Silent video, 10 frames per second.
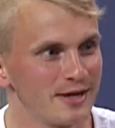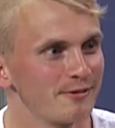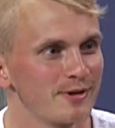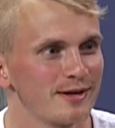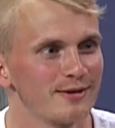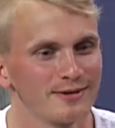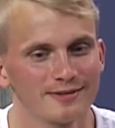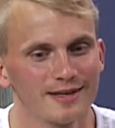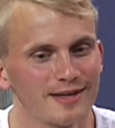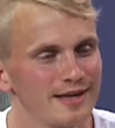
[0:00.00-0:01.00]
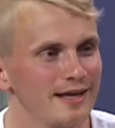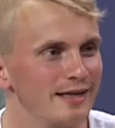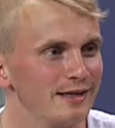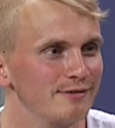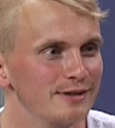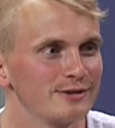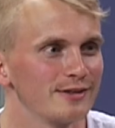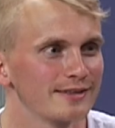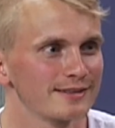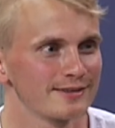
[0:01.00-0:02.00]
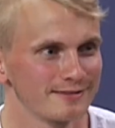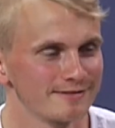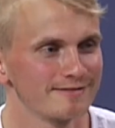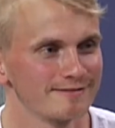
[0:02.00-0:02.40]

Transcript: we, are, we are all individuals. So.